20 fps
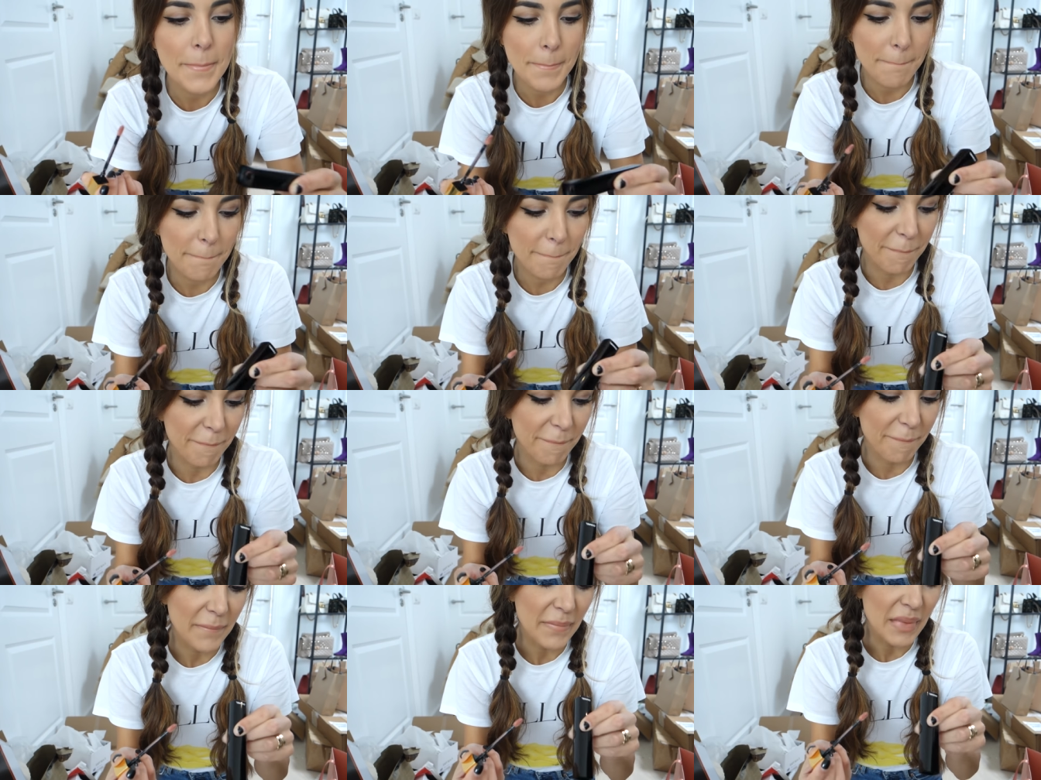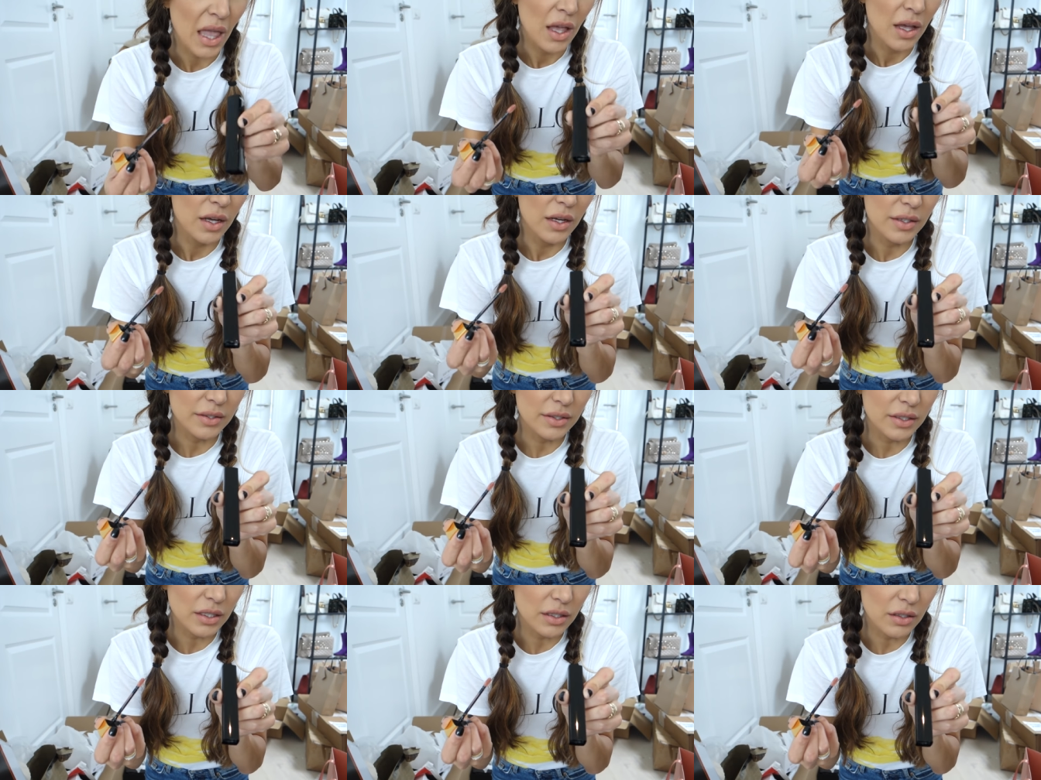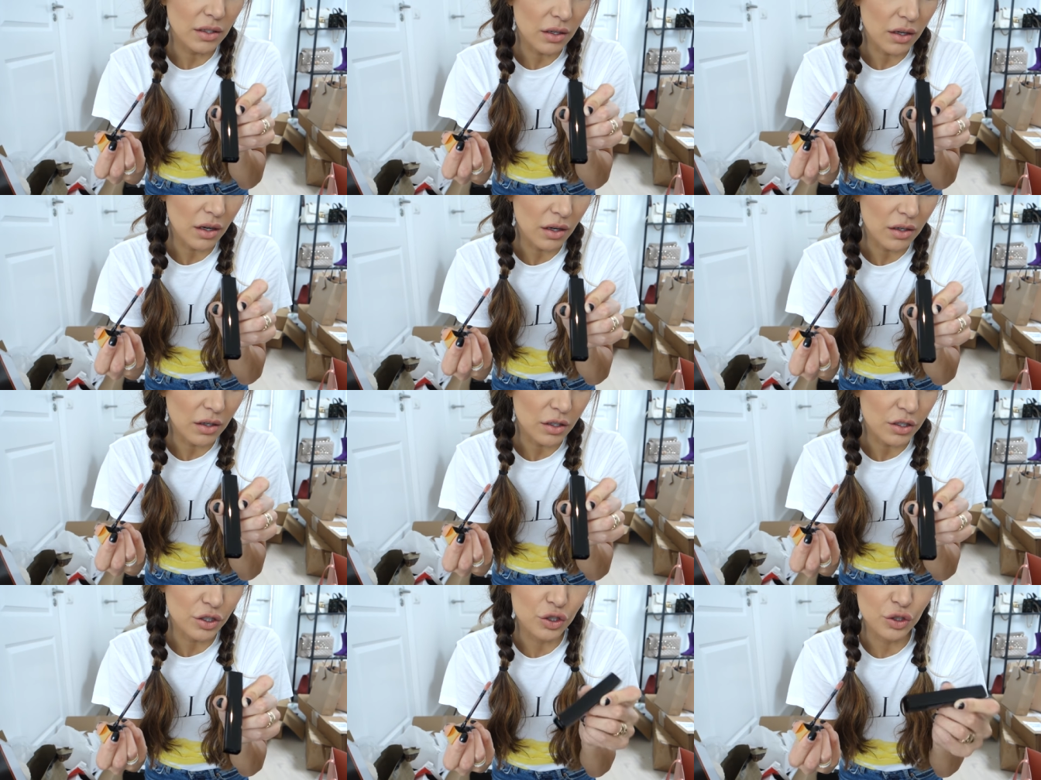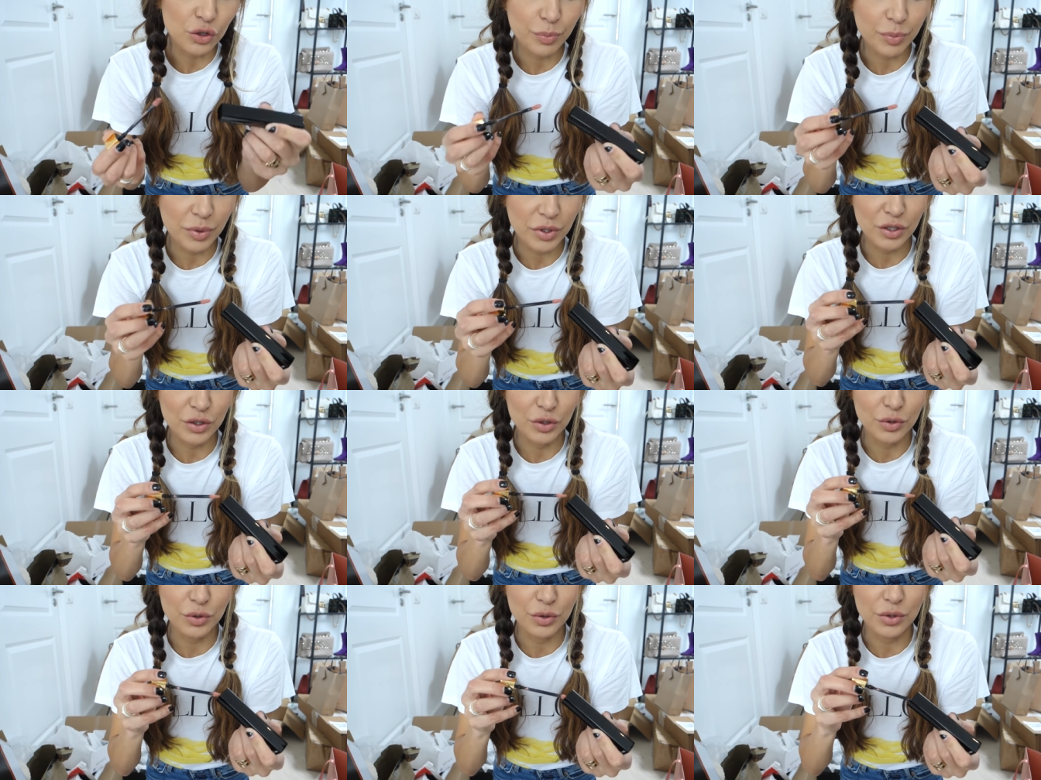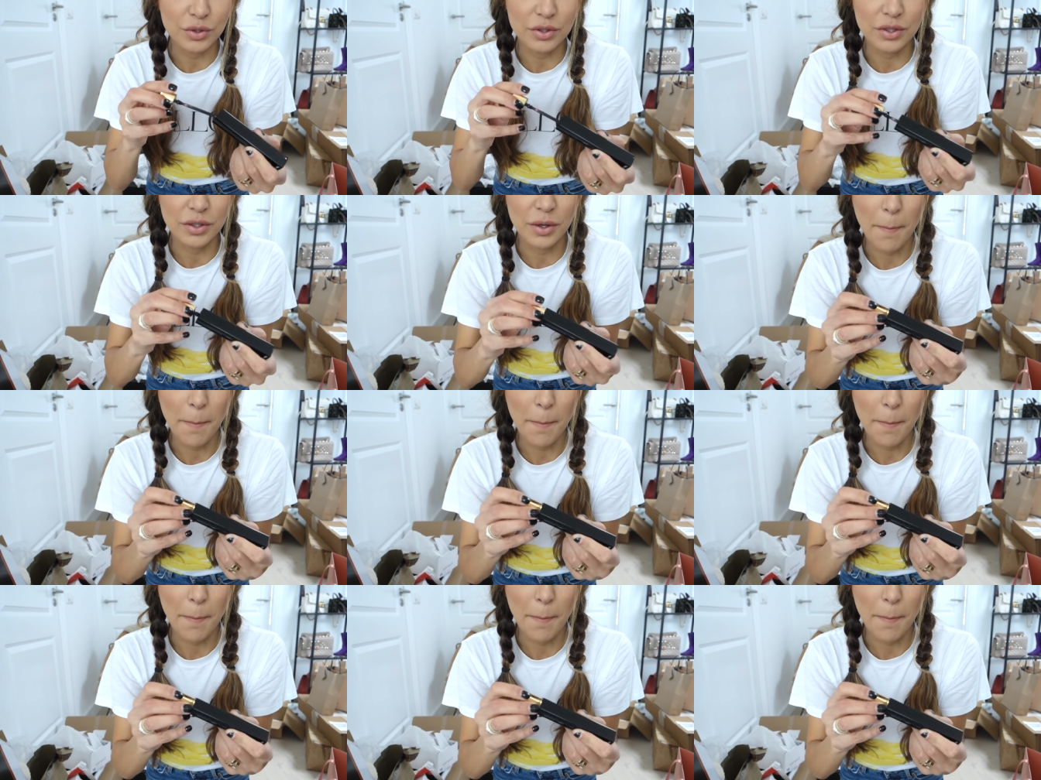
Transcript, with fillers: Hmm, it's in the color Super Nude.